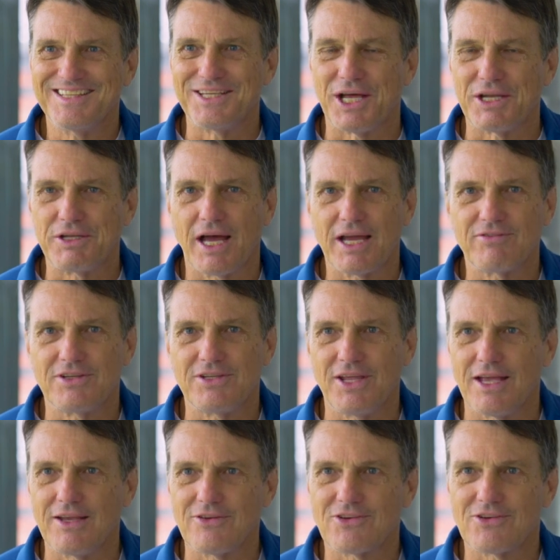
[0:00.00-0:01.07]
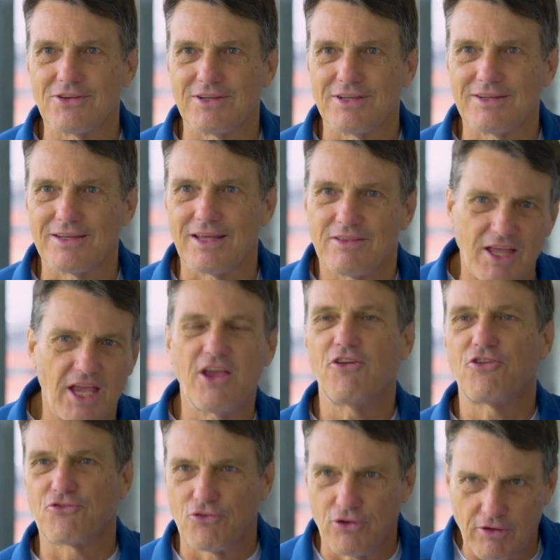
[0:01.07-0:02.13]
you know, David Dench and the
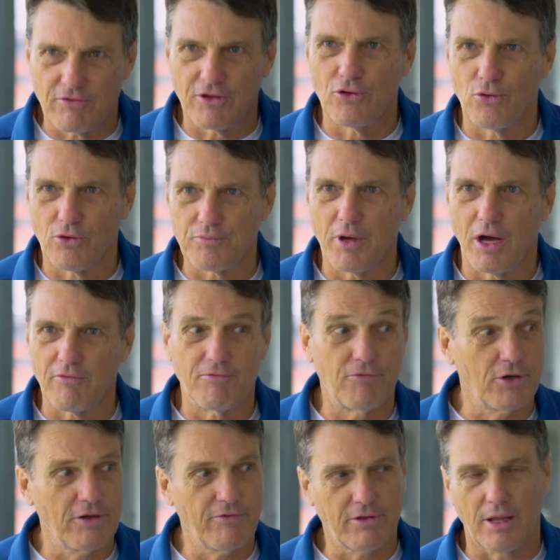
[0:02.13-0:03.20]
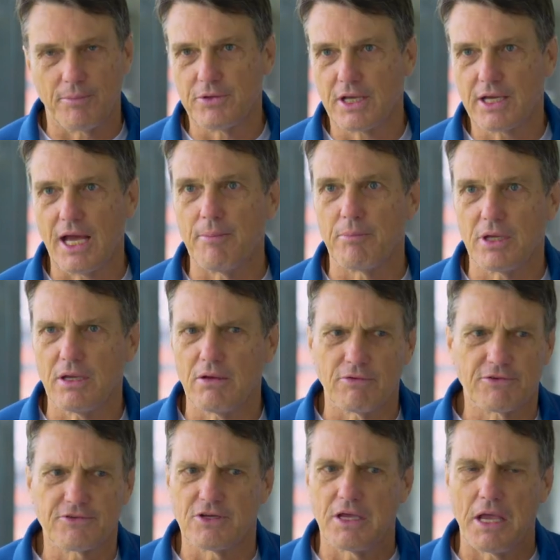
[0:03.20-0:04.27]
history of the North Melbourne Footy Club, to come here
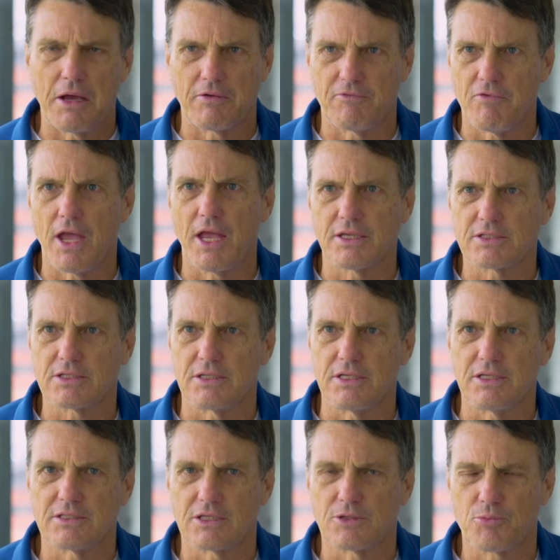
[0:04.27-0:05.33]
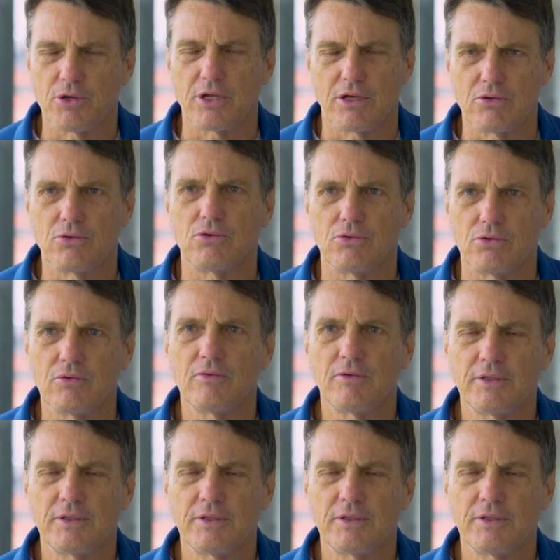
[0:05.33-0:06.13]
and see how advanced it is, it's pretty cool.